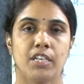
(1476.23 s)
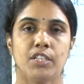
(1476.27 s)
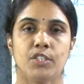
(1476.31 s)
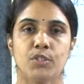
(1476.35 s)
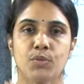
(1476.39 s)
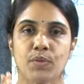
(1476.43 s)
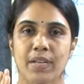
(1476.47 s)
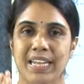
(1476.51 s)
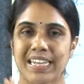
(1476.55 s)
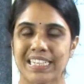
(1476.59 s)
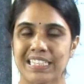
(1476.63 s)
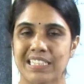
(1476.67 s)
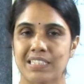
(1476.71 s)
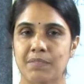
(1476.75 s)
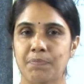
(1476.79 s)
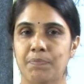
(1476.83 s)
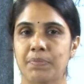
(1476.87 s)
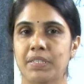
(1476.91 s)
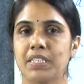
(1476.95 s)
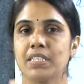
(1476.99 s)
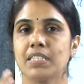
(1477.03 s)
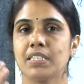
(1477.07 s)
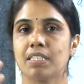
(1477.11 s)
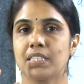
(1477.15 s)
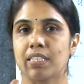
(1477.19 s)
To
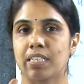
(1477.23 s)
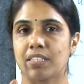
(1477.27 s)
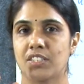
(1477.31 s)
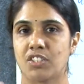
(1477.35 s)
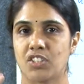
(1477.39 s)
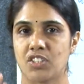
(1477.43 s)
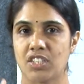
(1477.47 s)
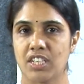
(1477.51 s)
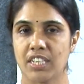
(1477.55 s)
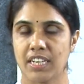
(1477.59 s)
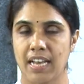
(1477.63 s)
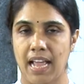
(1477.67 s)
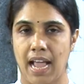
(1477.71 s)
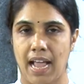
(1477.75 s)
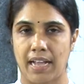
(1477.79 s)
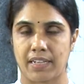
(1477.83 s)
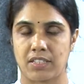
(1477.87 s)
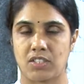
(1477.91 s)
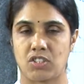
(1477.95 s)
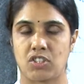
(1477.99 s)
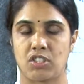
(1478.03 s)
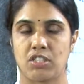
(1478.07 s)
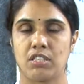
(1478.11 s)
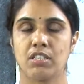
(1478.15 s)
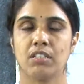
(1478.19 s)
express such an
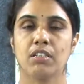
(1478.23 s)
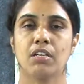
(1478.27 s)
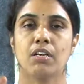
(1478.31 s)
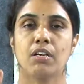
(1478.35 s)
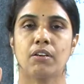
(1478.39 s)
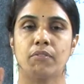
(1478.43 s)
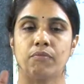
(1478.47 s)
action,